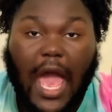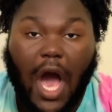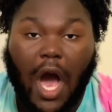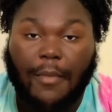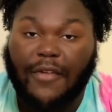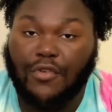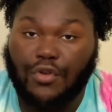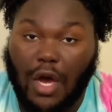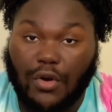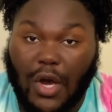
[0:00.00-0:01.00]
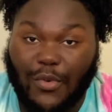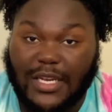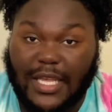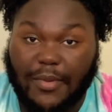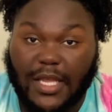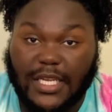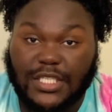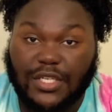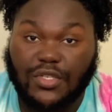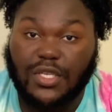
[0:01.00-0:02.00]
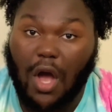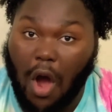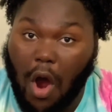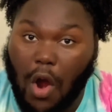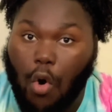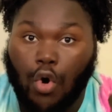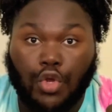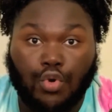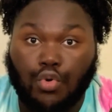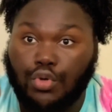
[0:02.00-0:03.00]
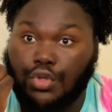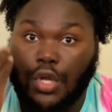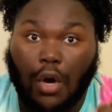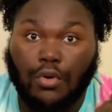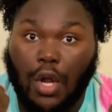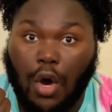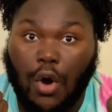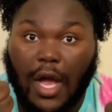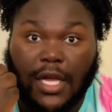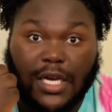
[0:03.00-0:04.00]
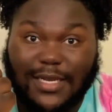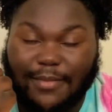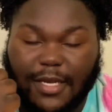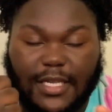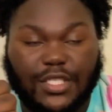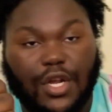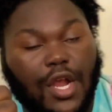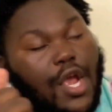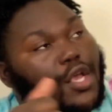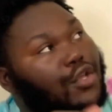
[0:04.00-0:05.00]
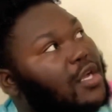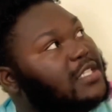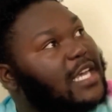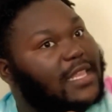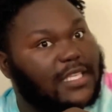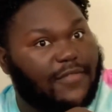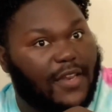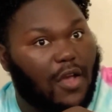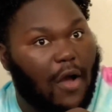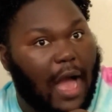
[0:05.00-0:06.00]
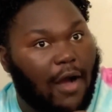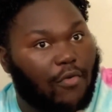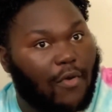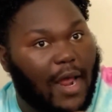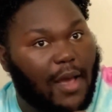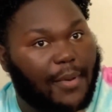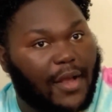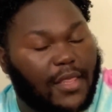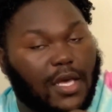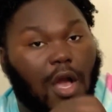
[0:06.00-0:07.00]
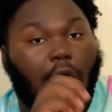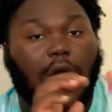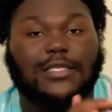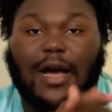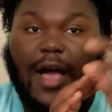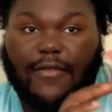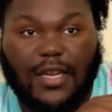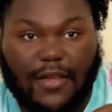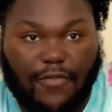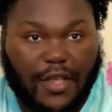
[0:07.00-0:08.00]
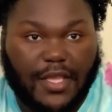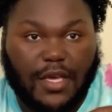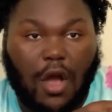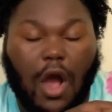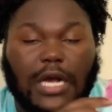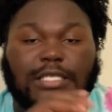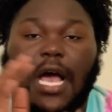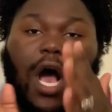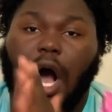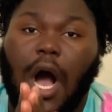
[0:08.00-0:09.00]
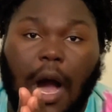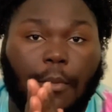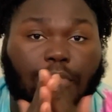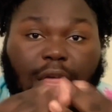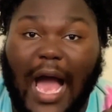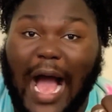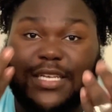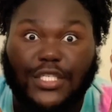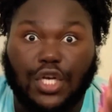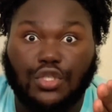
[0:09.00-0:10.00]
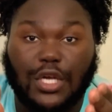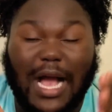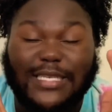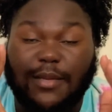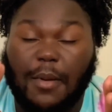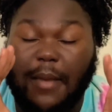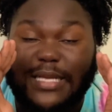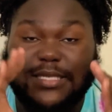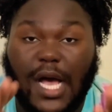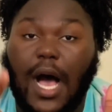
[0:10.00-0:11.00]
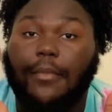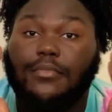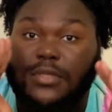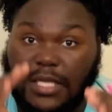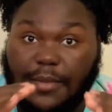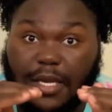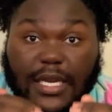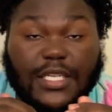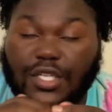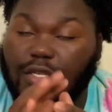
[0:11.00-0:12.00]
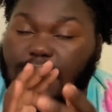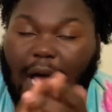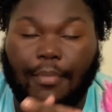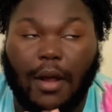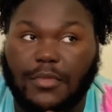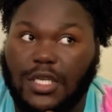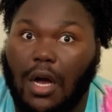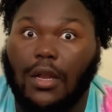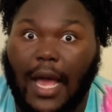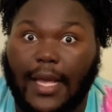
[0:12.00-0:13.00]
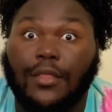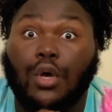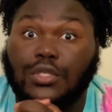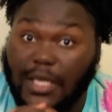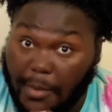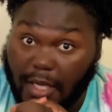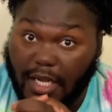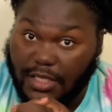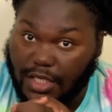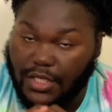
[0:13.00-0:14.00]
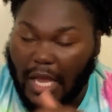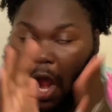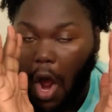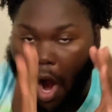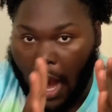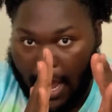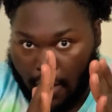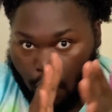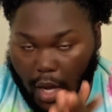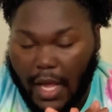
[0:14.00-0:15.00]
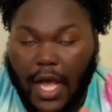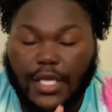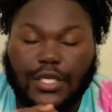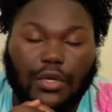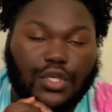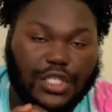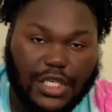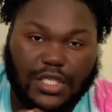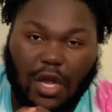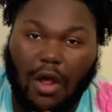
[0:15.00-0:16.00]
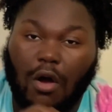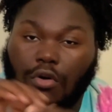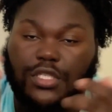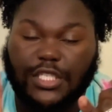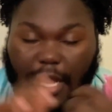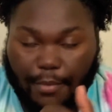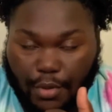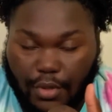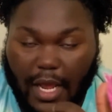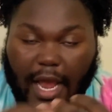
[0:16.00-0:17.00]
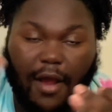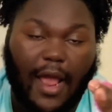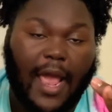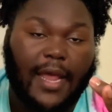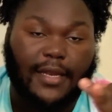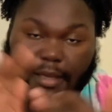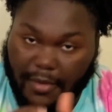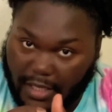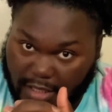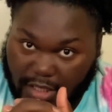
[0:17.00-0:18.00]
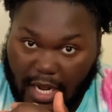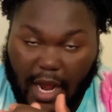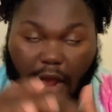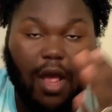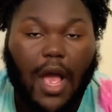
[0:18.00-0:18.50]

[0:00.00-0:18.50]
If you don't know what deep conditioners are, or you don't know a good deep conditioner, you can check this video out right up here in the cards. I have a link for you in the cards that I showed you guys some of my top deep conditioners. I promise y'all, like, those deep conditioners are A1. So you should start on shampooed hair and deep conditioned hair.